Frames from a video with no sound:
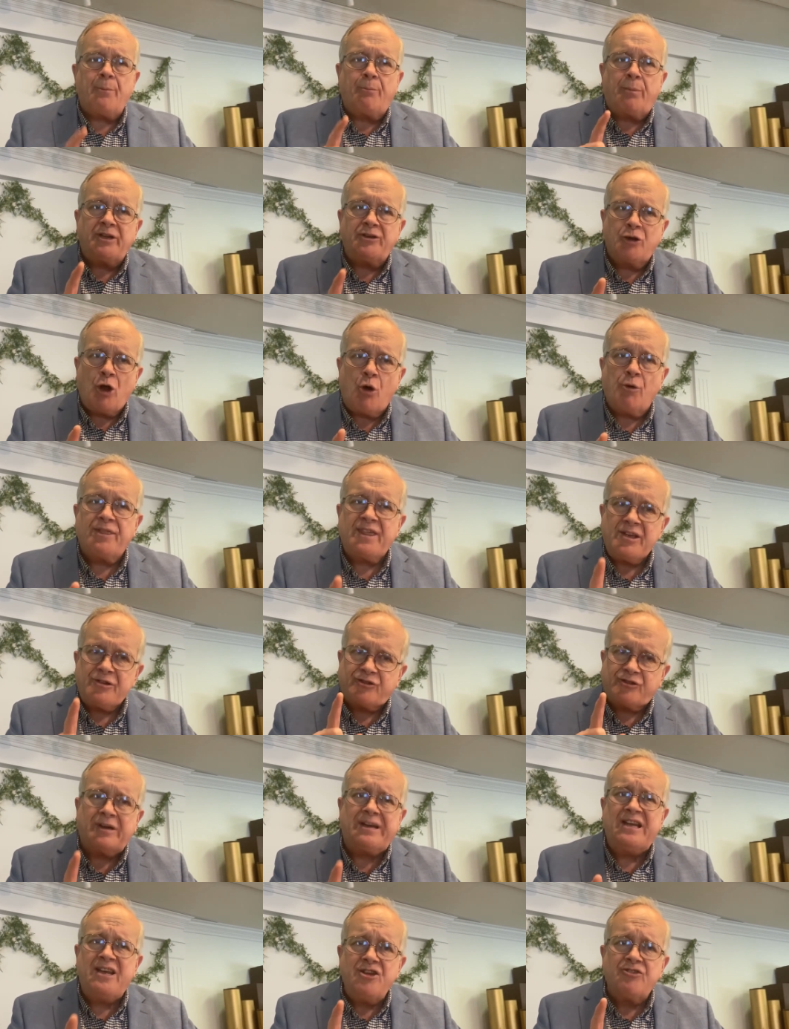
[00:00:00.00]
But know this,
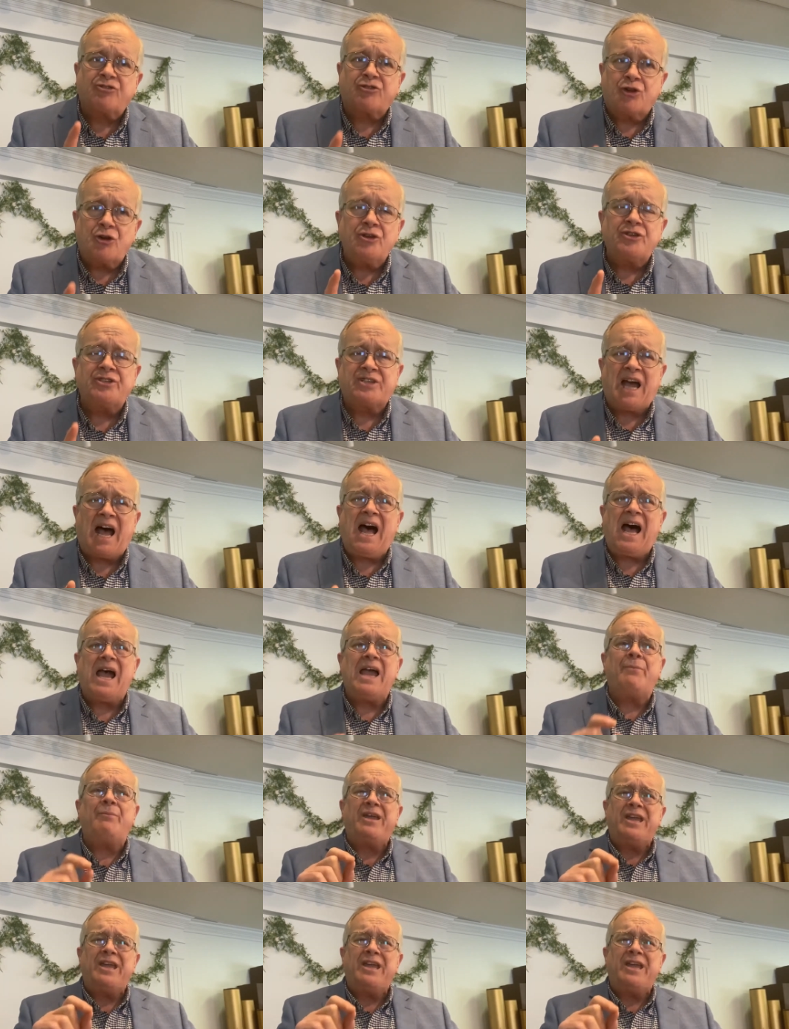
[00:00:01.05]
in his good time,